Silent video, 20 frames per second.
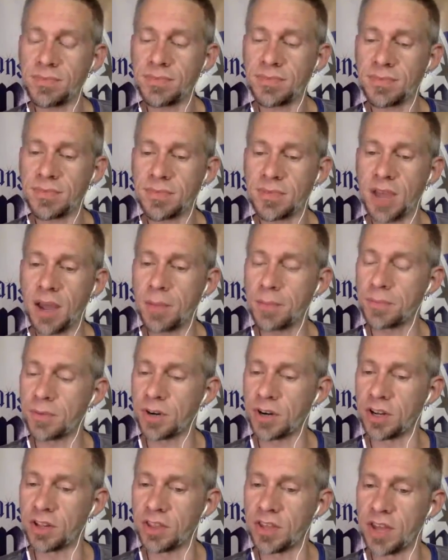Oh, are
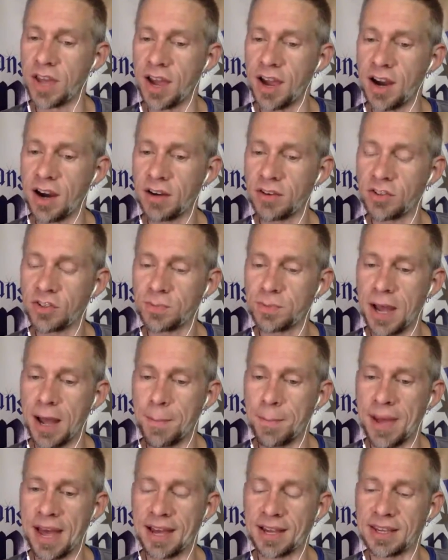you there? Pop
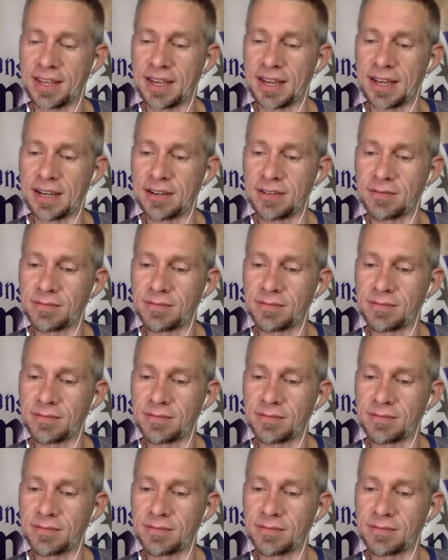back in.